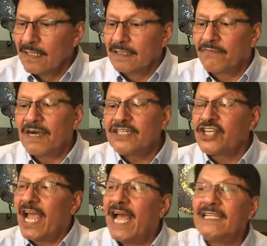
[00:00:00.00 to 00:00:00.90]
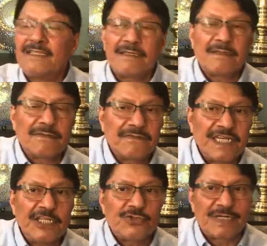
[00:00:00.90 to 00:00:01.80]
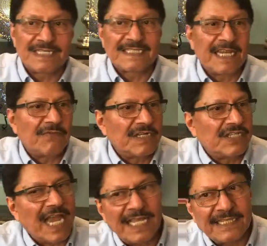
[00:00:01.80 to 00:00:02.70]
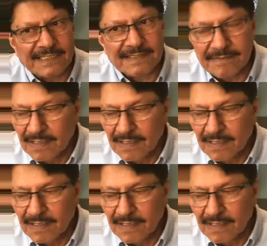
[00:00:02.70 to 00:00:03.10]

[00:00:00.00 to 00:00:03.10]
The word jihad, we need to understand what jihad is.